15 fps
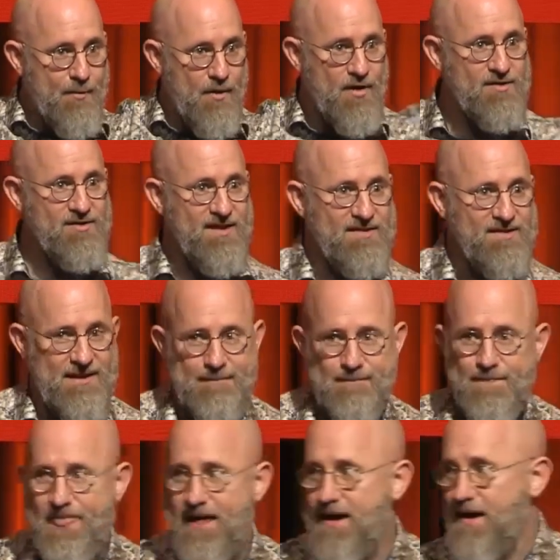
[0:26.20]
processing.
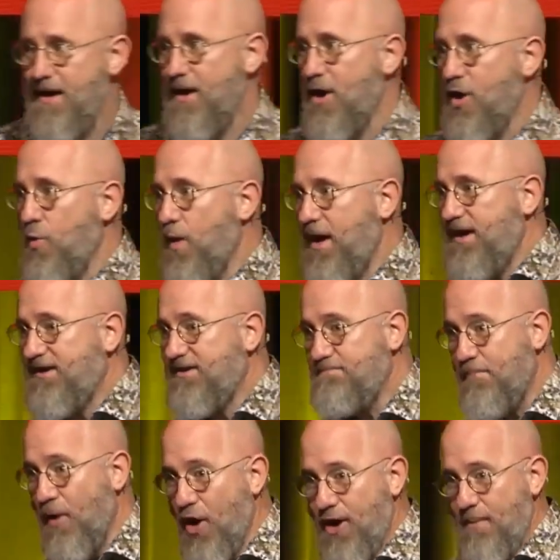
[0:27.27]
When it's
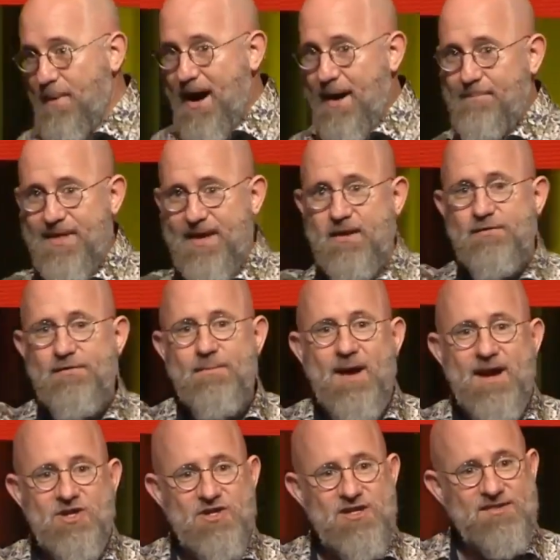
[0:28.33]
bottom-up, the
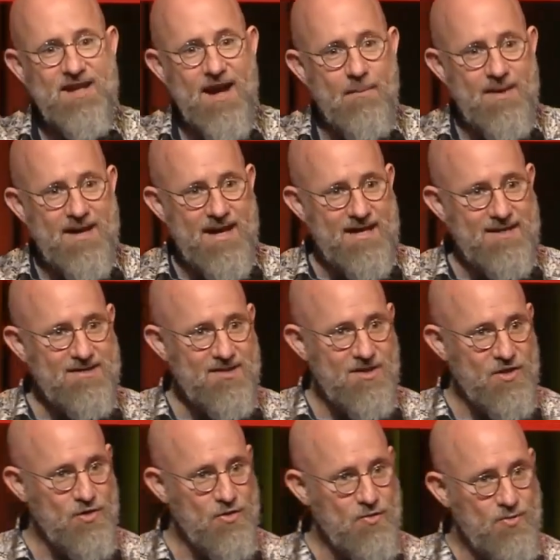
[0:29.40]
information is coming into
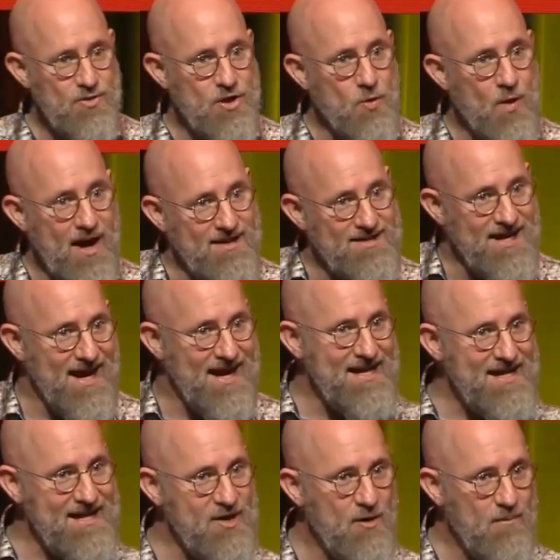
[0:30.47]
you, you are
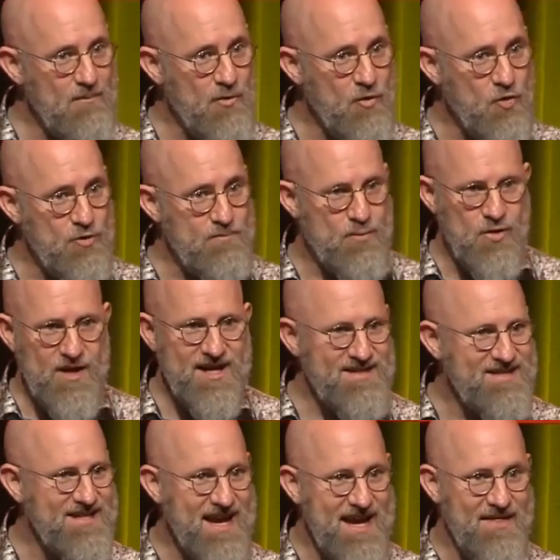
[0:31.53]
taking it on board, putting
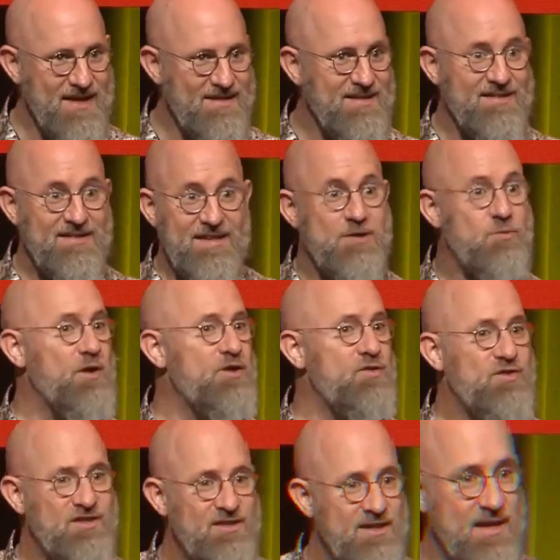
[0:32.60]
it together to see what
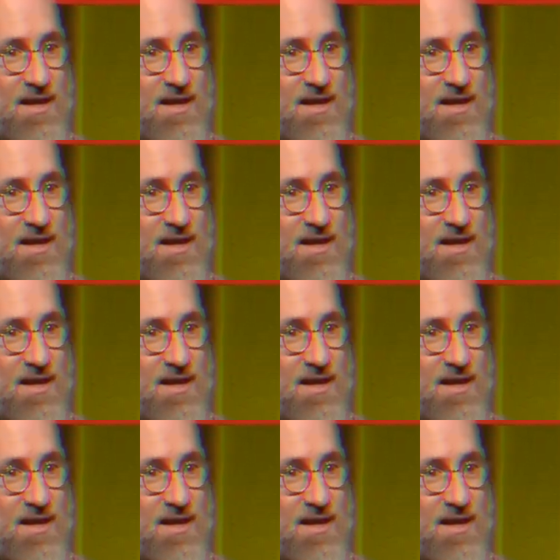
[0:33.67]
you see.